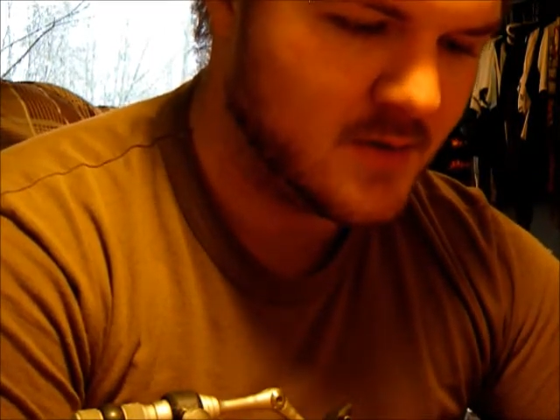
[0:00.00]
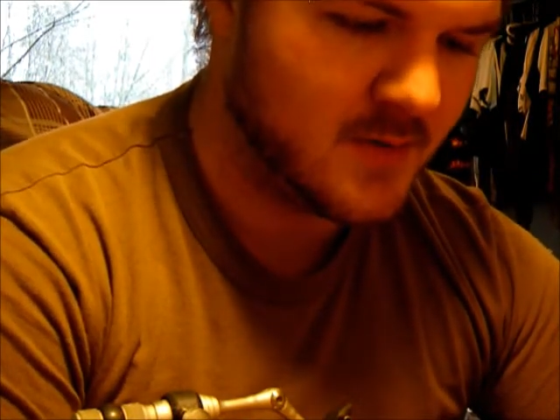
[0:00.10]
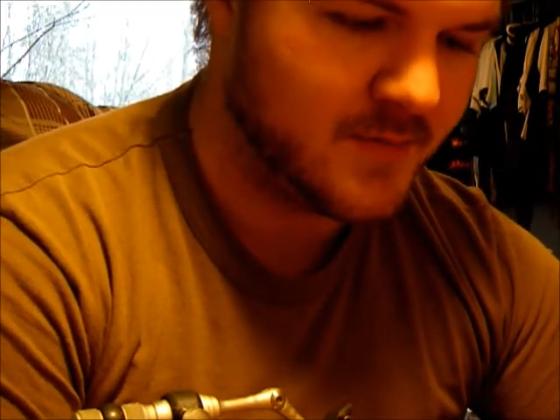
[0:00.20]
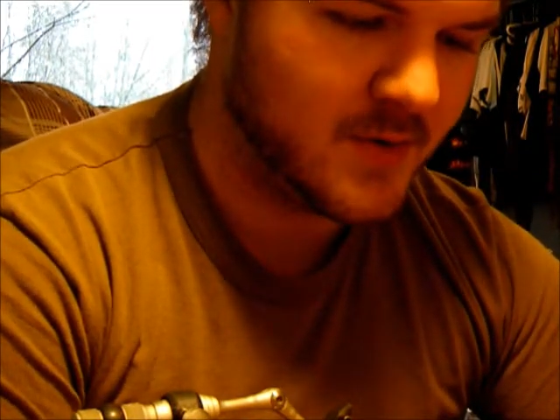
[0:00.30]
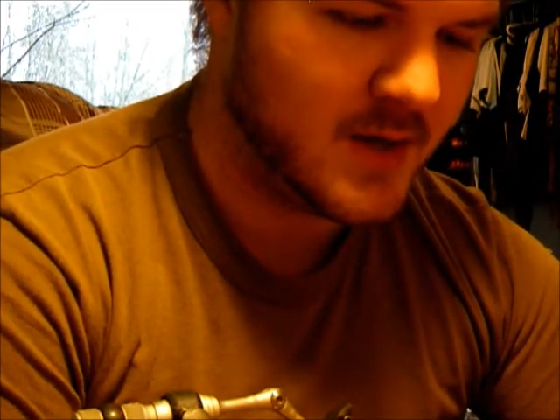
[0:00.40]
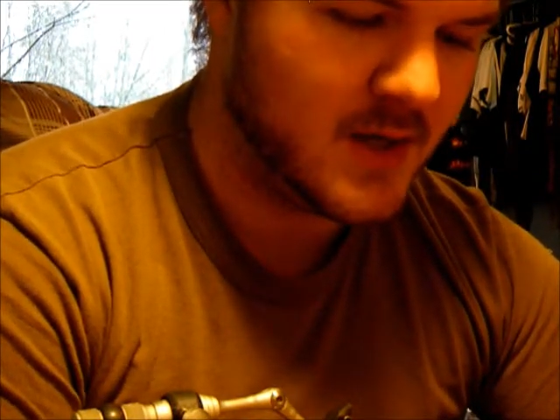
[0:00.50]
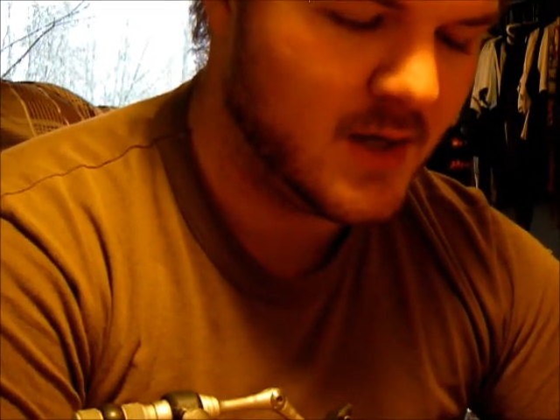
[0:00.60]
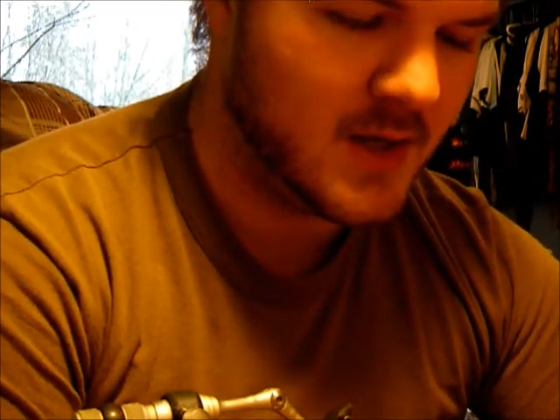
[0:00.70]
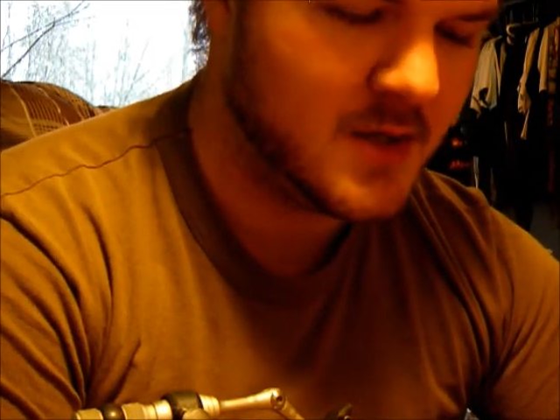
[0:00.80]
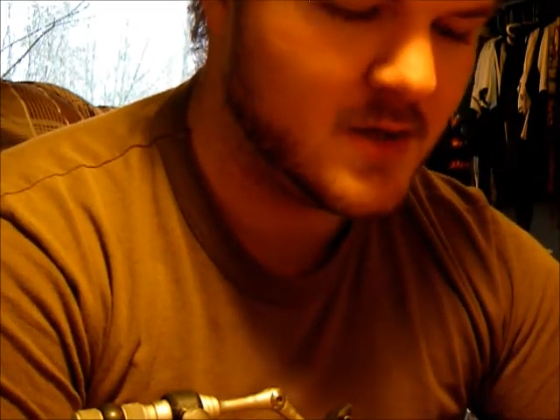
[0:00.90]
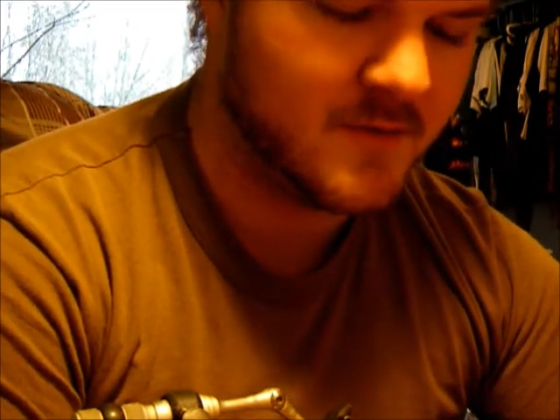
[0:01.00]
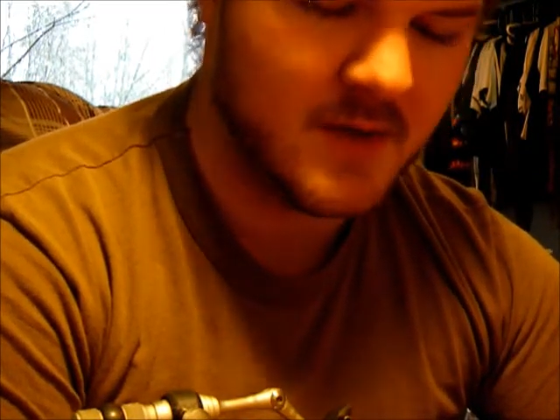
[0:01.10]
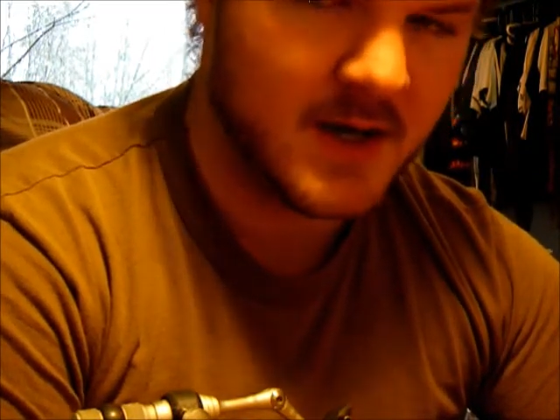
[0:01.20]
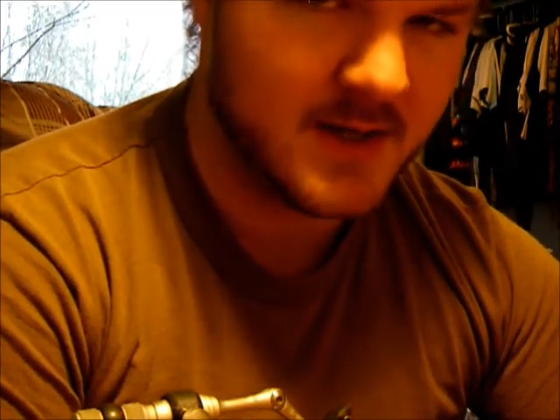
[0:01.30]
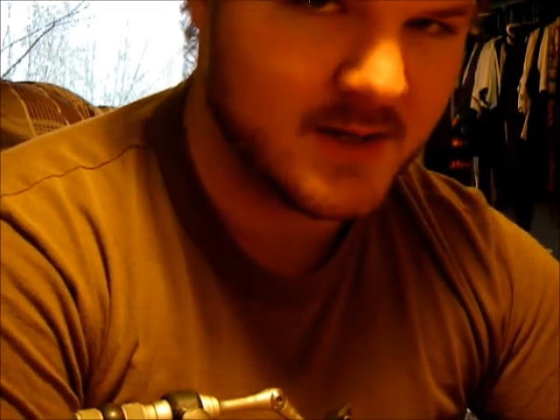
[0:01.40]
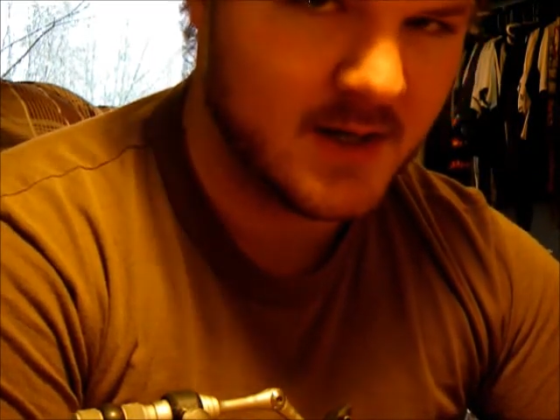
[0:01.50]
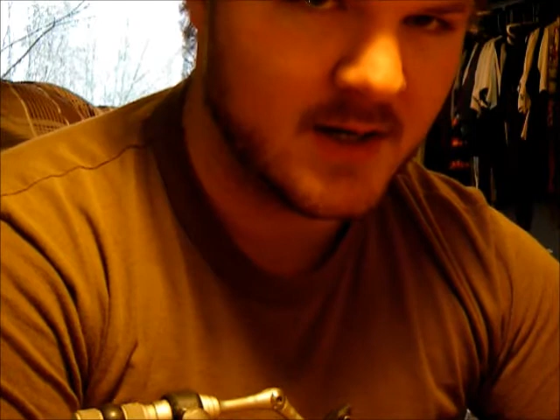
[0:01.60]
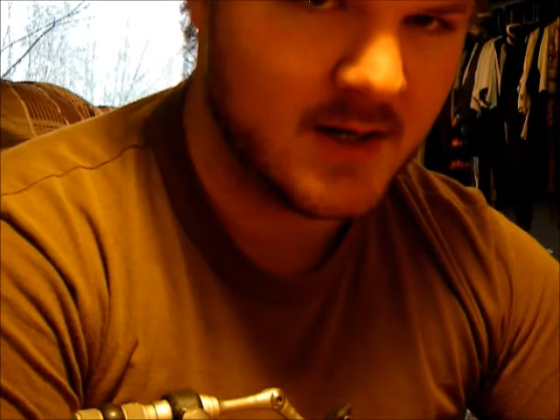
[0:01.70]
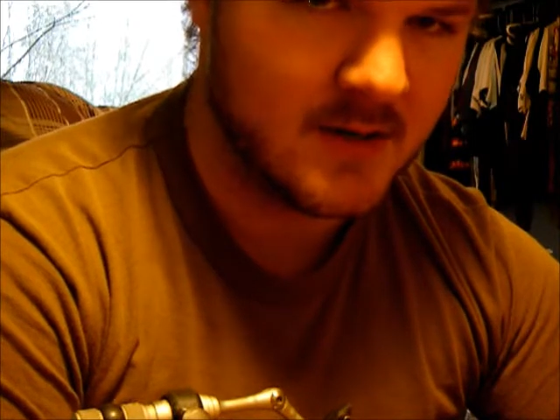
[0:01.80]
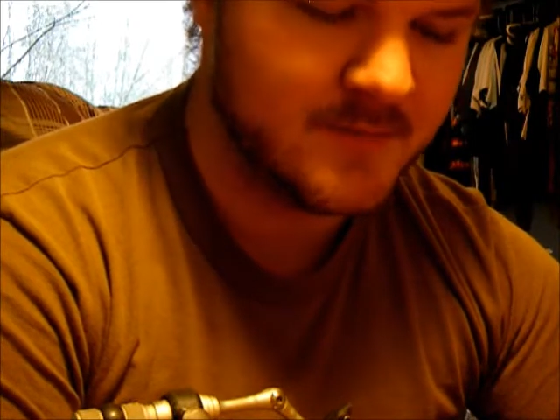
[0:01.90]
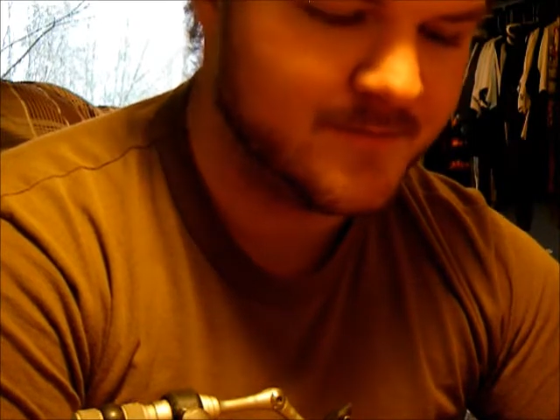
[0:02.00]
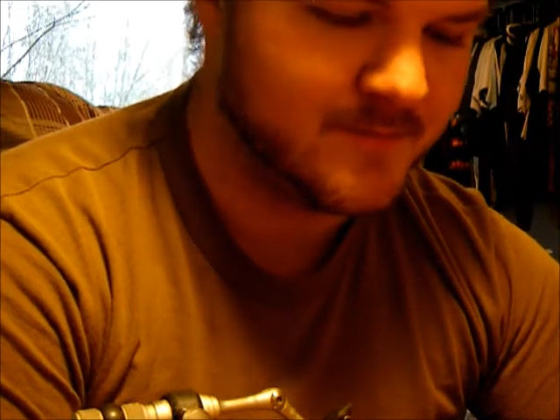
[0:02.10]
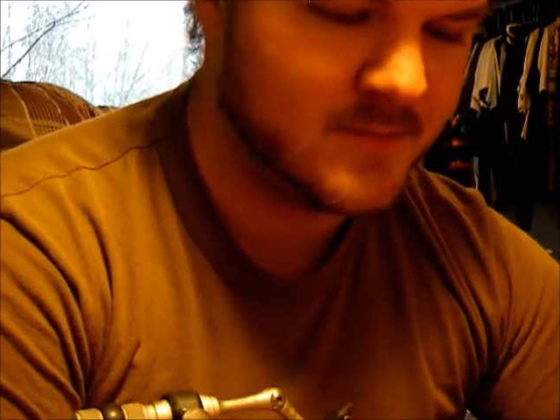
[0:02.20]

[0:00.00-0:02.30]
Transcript: a pretty easy fly to tie.